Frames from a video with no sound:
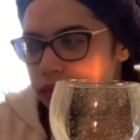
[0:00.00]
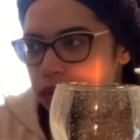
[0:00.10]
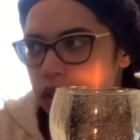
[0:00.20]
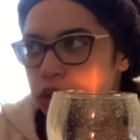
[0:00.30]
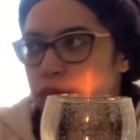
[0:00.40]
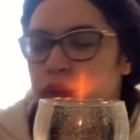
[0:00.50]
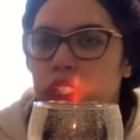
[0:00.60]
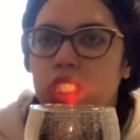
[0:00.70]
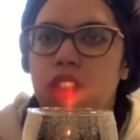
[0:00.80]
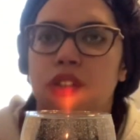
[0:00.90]
You
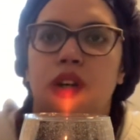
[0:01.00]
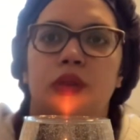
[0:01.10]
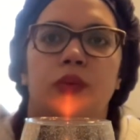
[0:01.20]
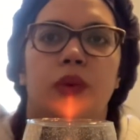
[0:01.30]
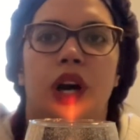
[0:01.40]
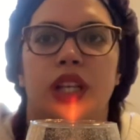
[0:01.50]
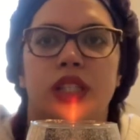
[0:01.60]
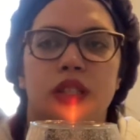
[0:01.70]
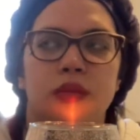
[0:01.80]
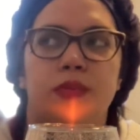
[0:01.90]
really don't want
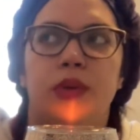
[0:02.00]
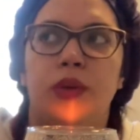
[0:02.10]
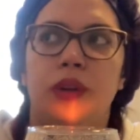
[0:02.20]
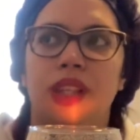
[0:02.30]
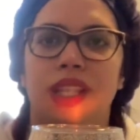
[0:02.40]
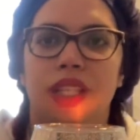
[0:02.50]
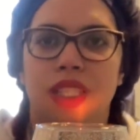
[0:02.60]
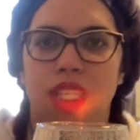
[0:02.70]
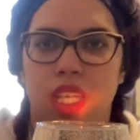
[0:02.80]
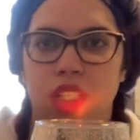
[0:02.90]
to pull the
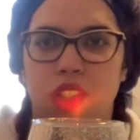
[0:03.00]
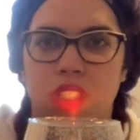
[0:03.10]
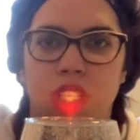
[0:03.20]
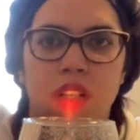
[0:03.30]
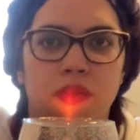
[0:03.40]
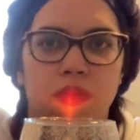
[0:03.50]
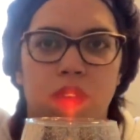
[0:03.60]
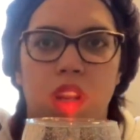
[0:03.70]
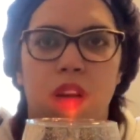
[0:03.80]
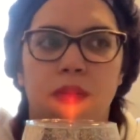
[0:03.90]
attention
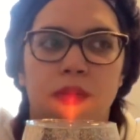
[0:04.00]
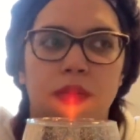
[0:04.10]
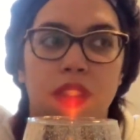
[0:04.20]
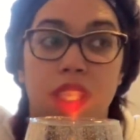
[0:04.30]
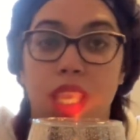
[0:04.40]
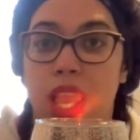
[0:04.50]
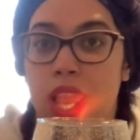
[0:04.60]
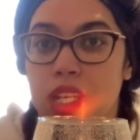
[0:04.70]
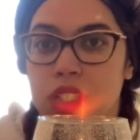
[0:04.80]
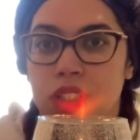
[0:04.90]
from the
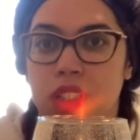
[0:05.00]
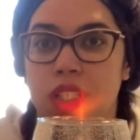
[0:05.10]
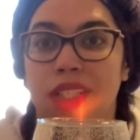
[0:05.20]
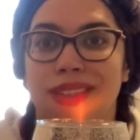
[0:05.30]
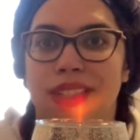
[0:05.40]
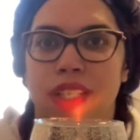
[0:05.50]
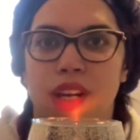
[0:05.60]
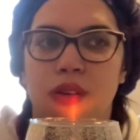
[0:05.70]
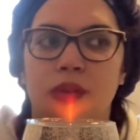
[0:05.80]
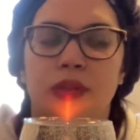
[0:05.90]
action
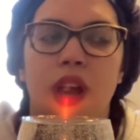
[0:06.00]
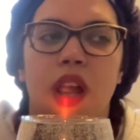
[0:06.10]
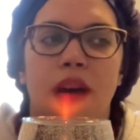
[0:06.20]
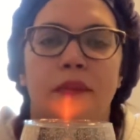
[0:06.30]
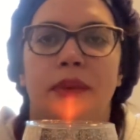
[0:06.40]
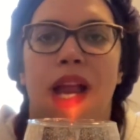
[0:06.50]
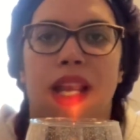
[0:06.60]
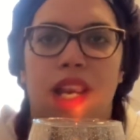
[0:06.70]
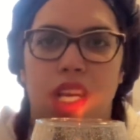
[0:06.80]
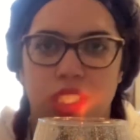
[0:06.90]
itself
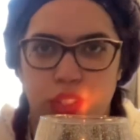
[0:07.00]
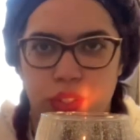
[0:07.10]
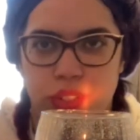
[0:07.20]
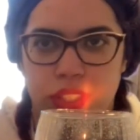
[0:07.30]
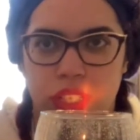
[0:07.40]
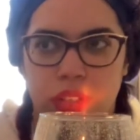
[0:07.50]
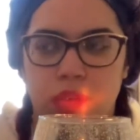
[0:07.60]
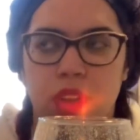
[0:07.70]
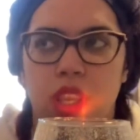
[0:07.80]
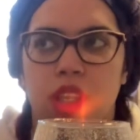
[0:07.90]
back onto
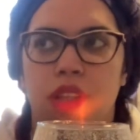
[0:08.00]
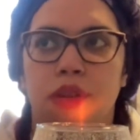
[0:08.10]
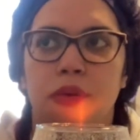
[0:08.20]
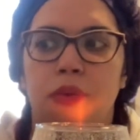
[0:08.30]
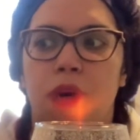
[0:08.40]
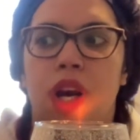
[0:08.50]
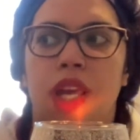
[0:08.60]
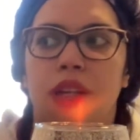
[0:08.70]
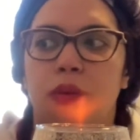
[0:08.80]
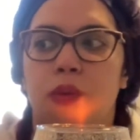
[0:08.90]
yourself. You
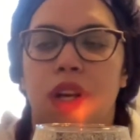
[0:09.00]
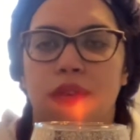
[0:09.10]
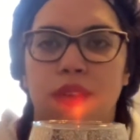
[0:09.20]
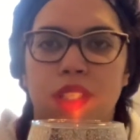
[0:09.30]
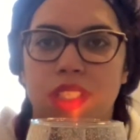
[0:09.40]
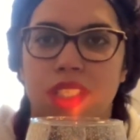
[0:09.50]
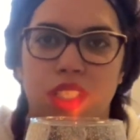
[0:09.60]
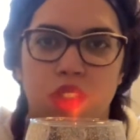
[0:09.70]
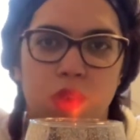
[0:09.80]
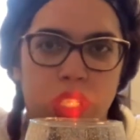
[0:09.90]
want whatever the
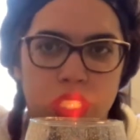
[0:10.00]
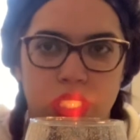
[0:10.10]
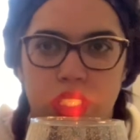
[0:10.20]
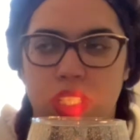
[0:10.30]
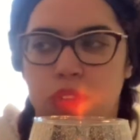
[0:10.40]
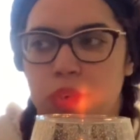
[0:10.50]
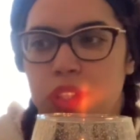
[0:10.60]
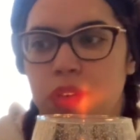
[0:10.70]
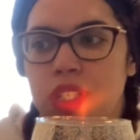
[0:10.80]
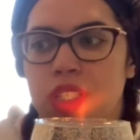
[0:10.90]
situation is,
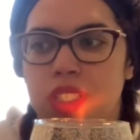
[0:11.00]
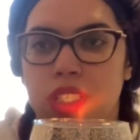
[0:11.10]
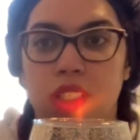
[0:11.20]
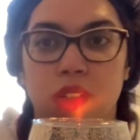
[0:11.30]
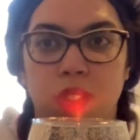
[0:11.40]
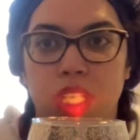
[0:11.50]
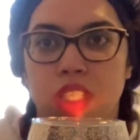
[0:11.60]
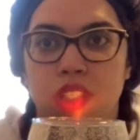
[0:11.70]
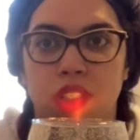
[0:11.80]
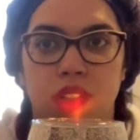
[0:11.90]
whether it is a
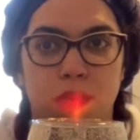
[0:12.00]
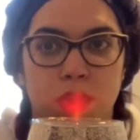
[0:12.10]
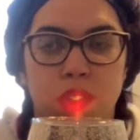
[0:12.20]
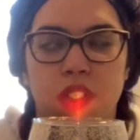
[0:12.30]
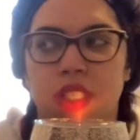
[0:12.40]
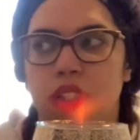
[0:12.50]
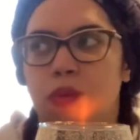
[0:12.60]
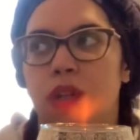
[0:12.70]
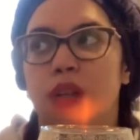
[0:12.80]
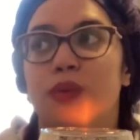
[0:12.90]
donation or the purchase or
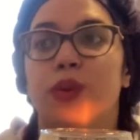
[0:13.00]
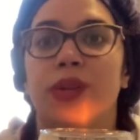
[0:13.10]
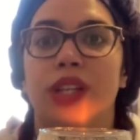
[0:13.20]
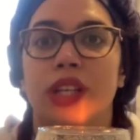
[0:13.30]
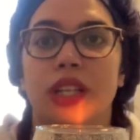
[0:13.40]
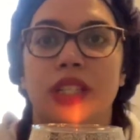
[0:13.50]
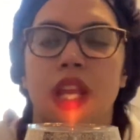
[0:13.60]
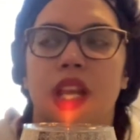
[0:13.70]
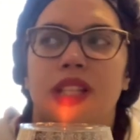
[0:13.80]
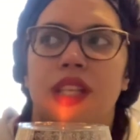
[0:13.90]
whatever it is,
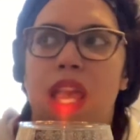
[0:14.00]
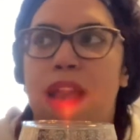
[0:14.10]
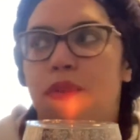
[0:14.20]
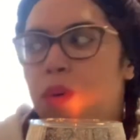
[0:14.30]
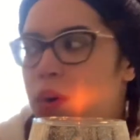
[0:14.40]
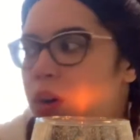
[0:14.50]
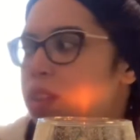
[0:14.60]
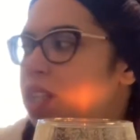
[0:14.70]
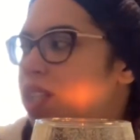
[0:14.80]
to have all the